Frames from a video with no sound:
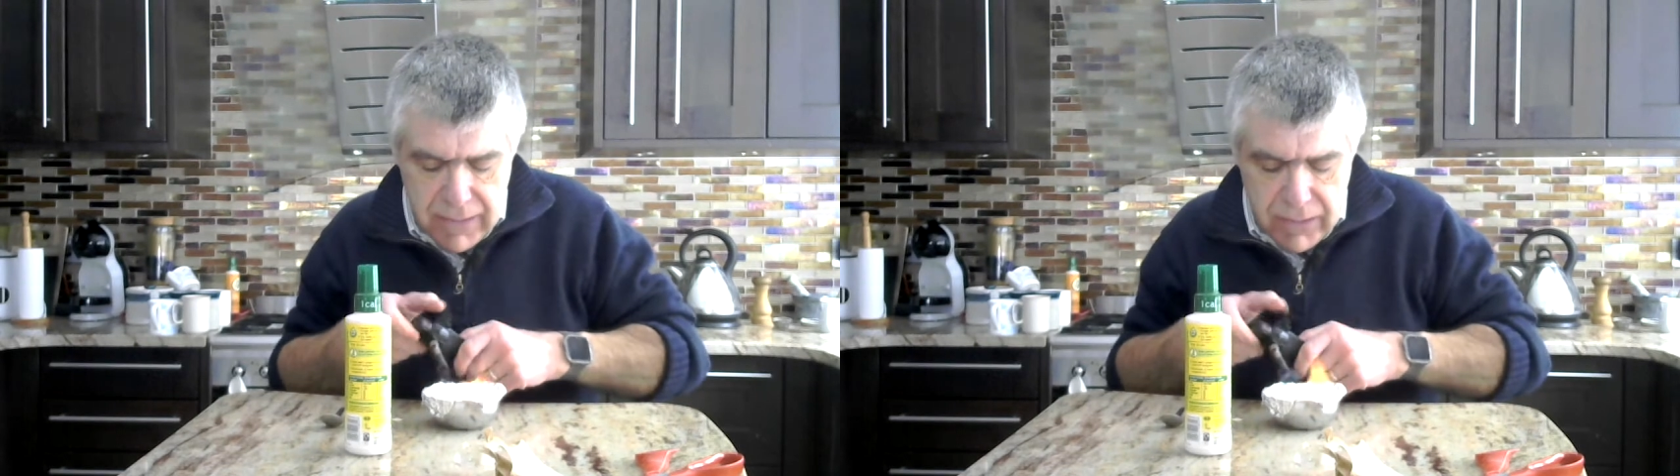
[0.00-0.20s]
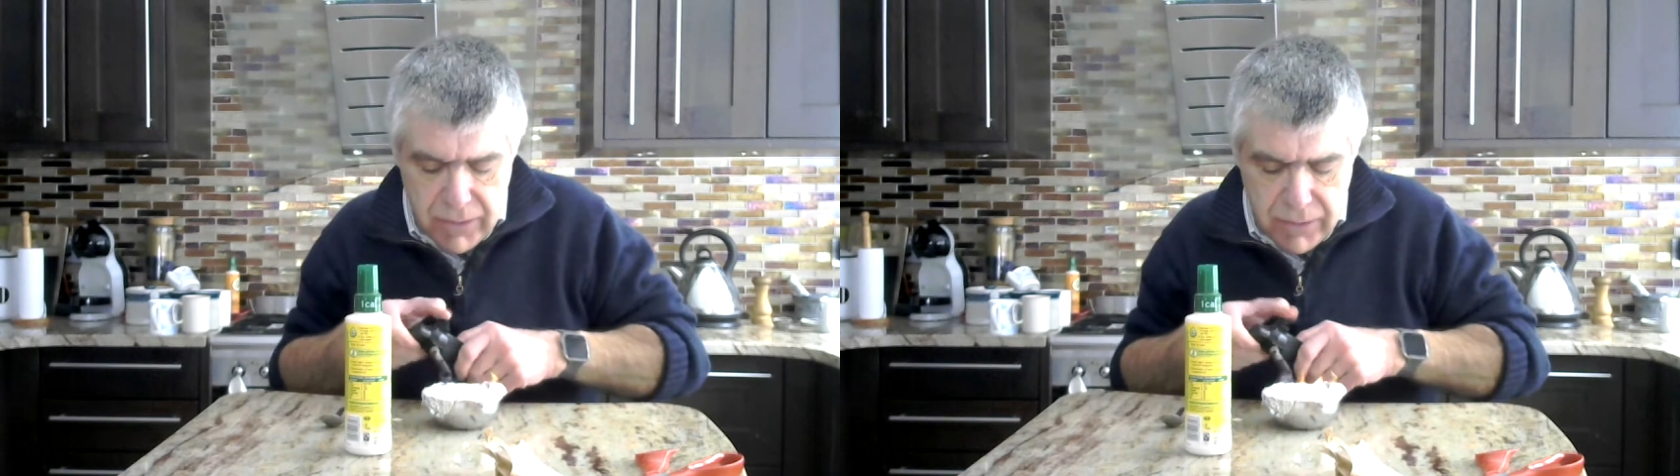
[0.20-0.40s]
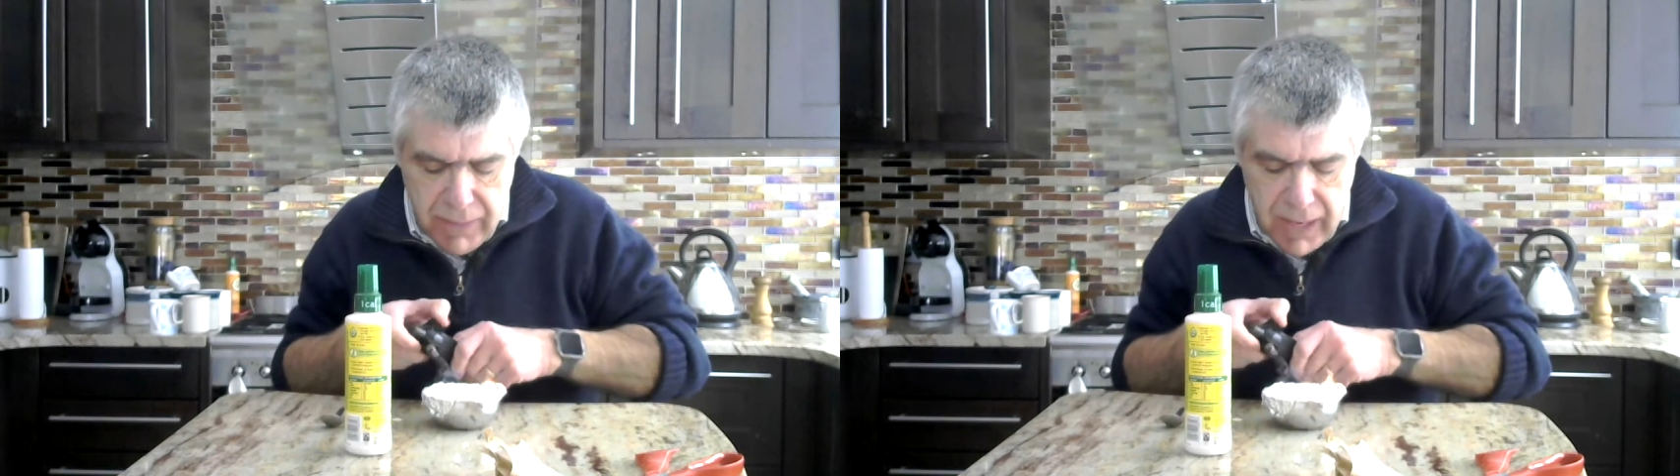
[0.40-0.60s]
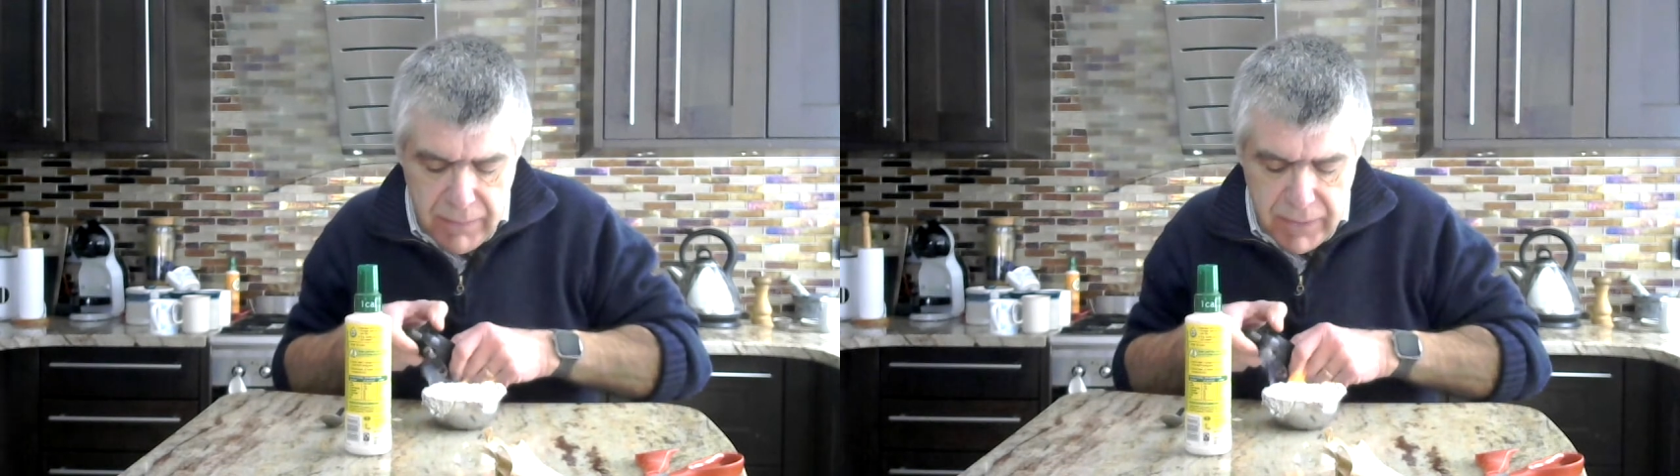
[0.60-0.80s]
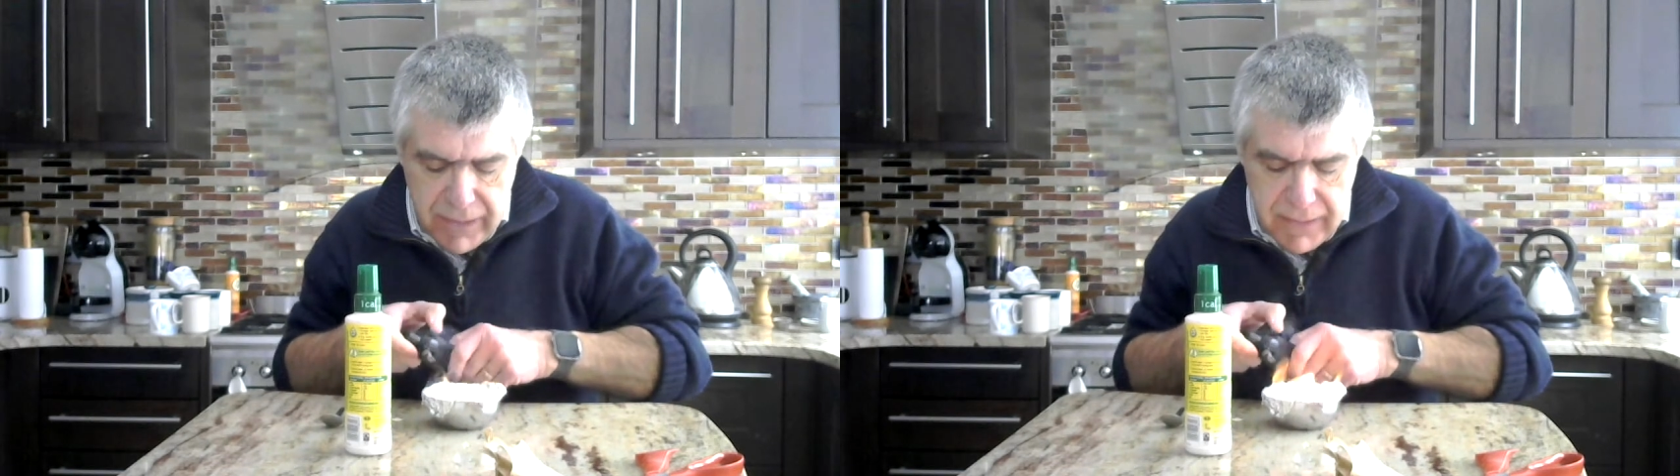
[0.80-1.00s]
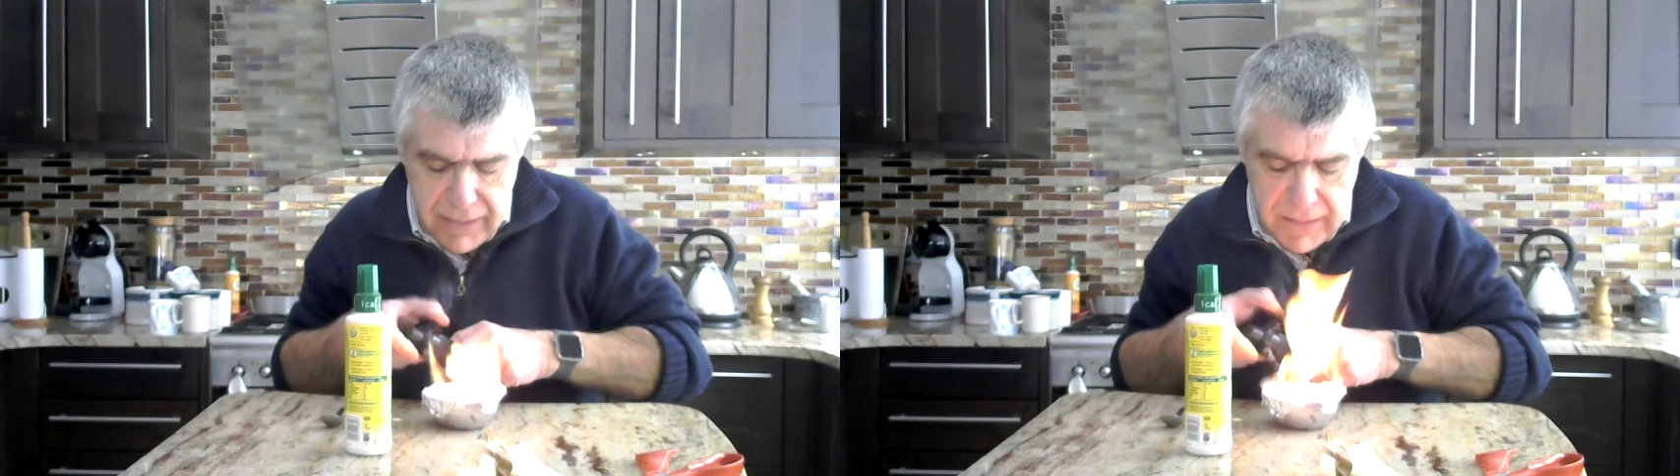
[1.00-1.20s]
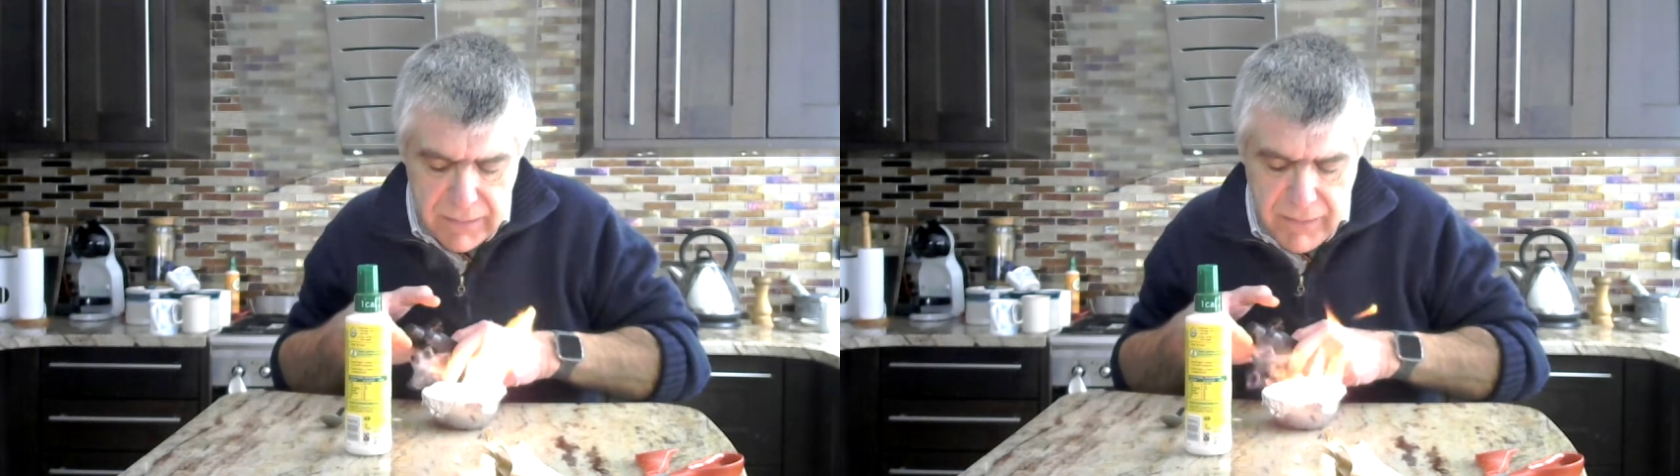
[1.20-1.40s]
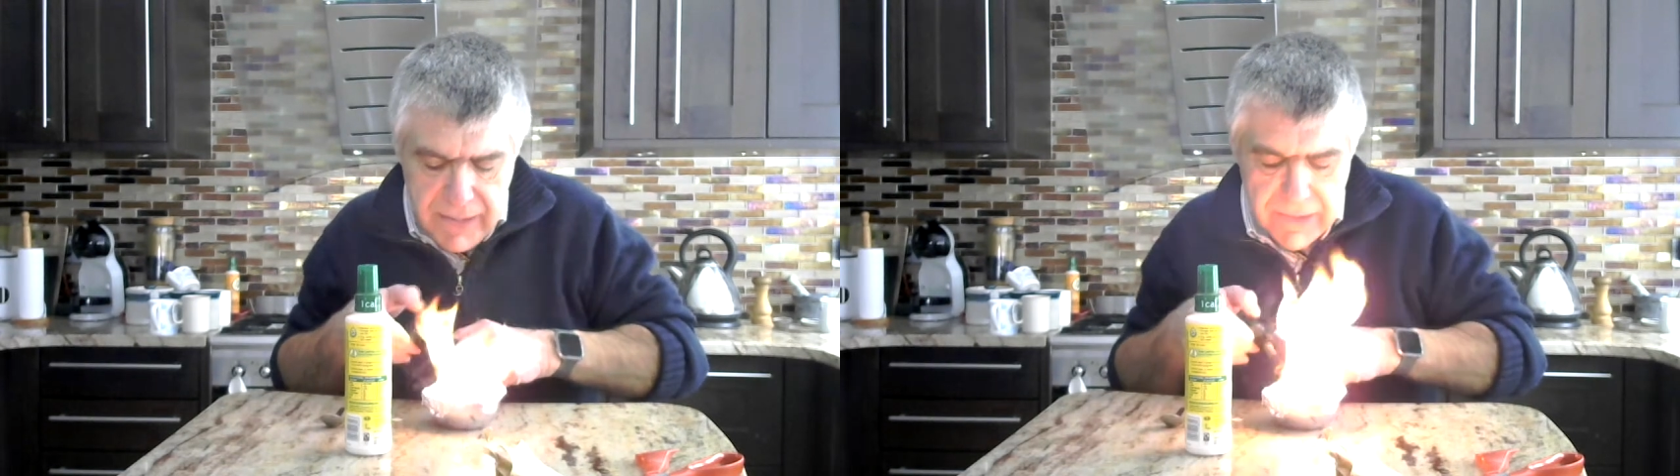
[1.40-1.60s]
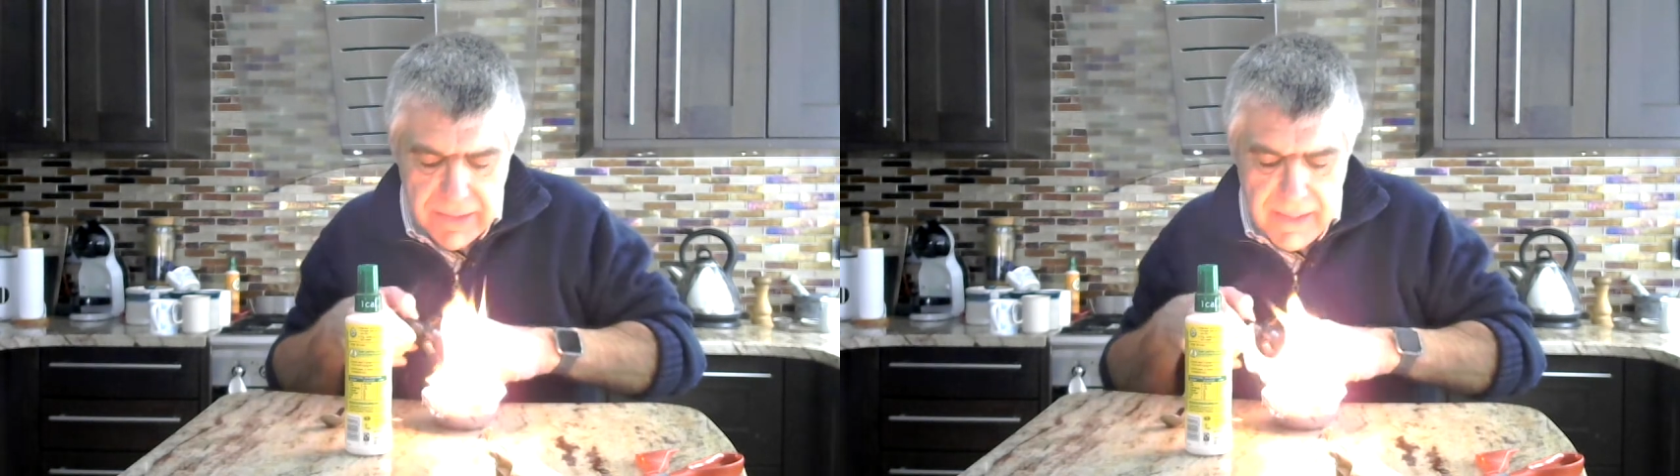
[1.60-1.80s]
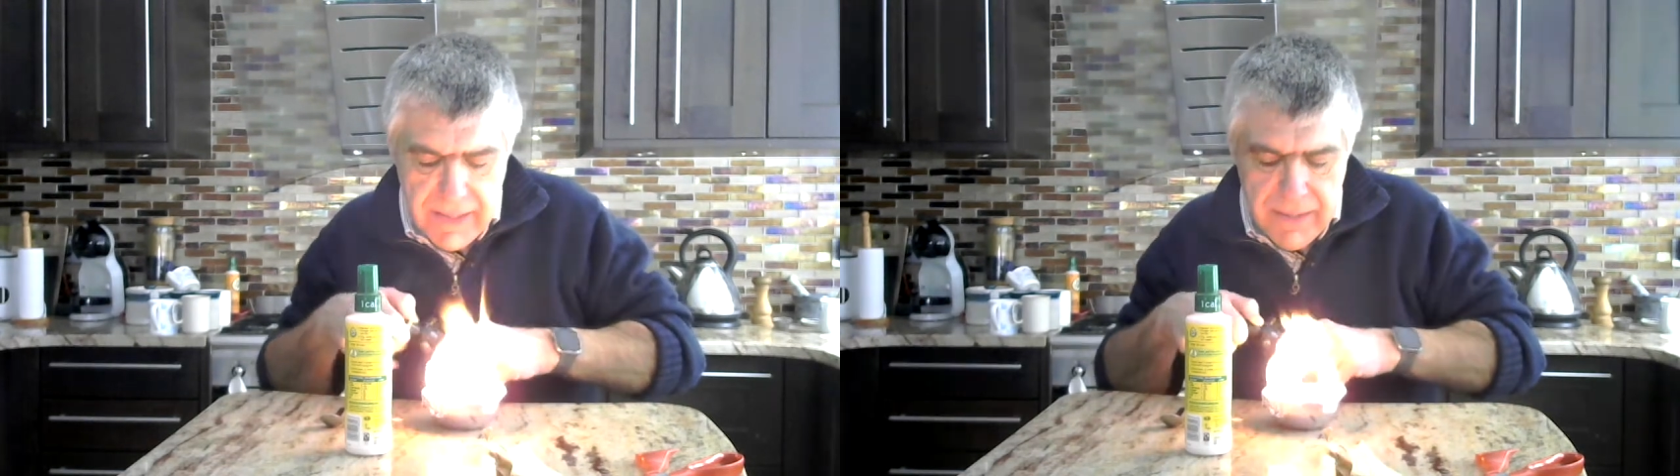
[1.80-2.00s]
or the paper is fairly
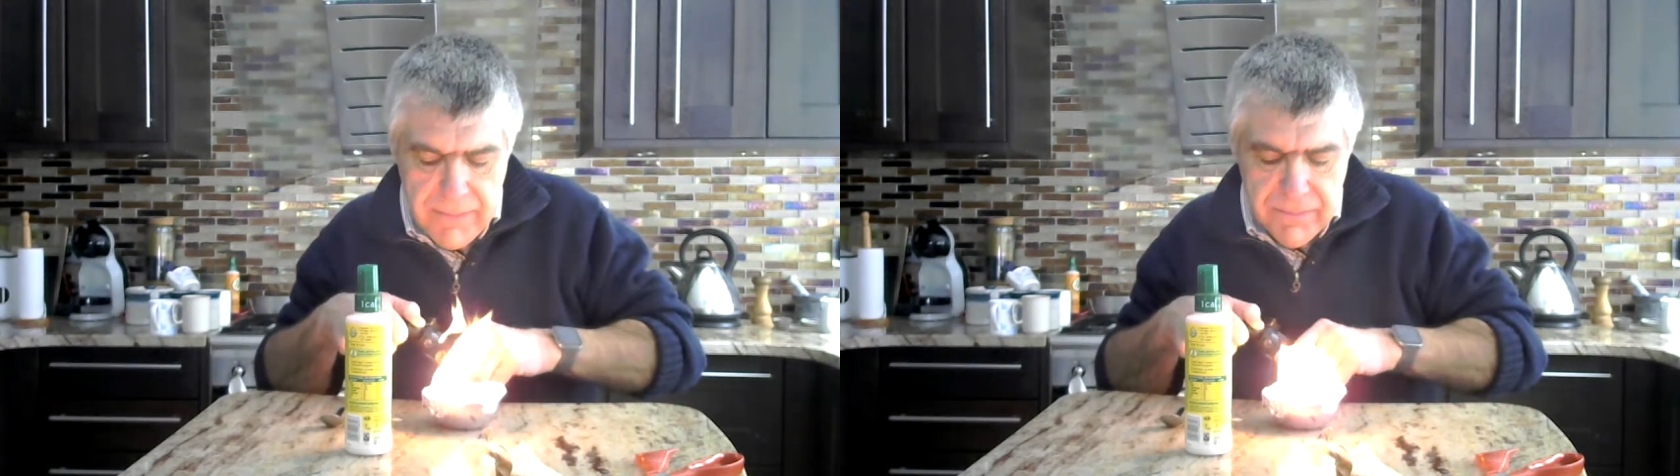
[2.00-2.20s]
dry,